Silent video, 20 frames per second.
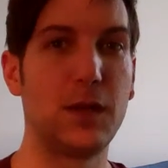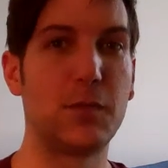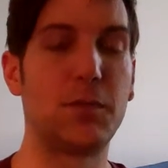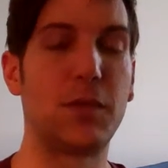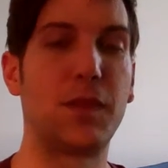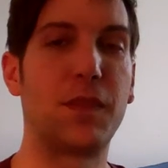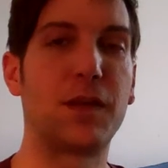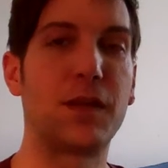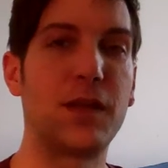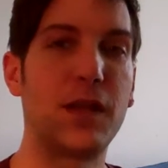
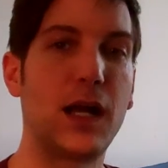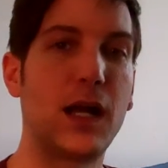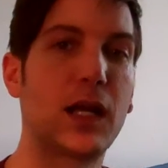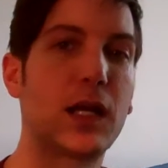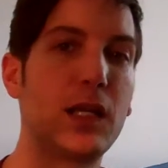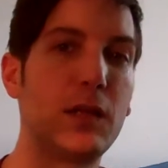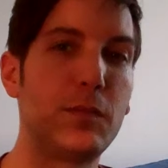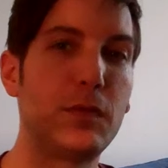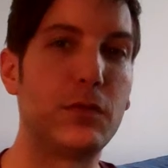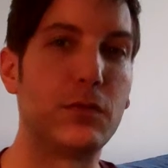But they're not
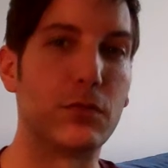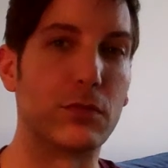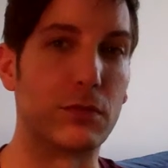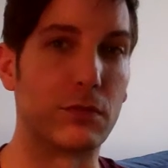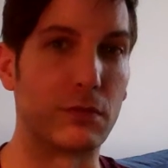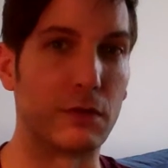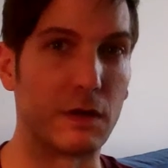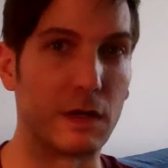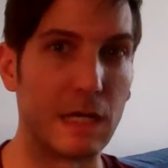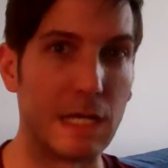going to be
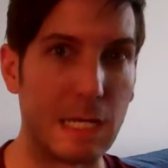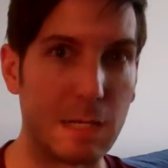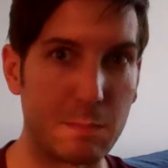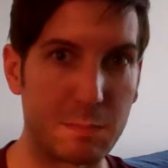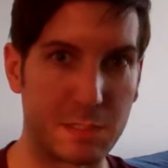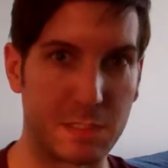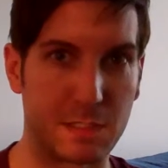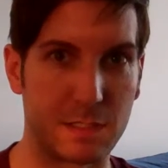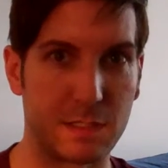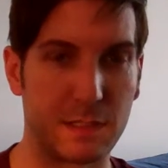
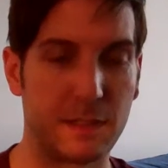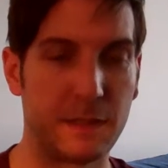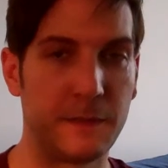ripped.